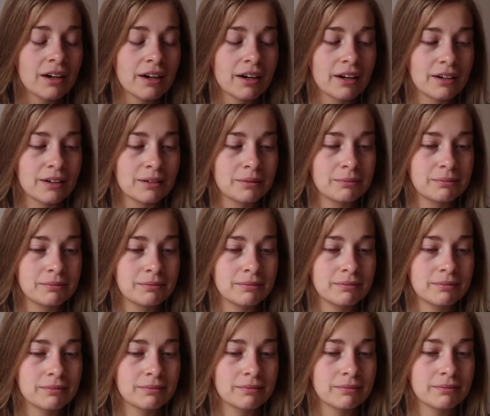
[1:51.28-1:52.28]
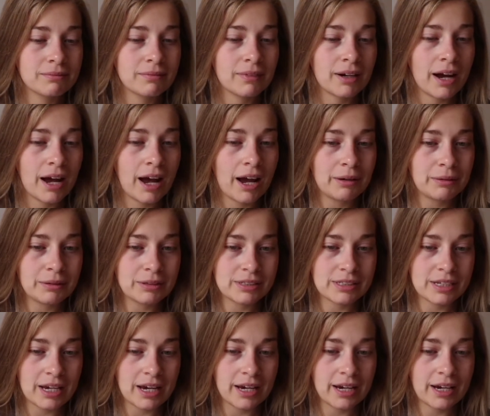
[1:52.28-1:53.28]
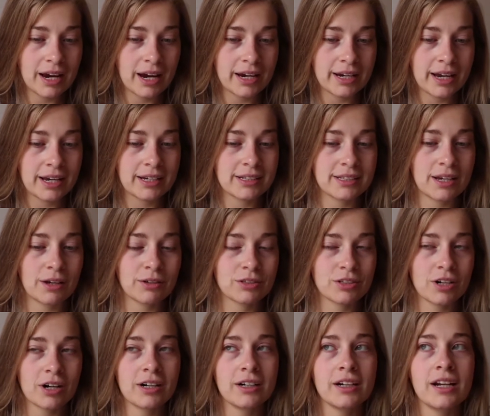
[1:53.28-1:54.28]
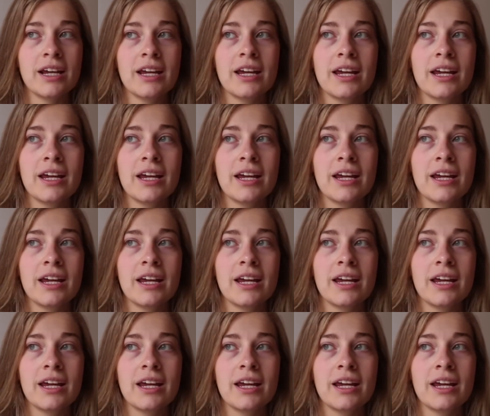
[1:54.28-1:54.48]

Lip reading: I will say, I guess I'll start.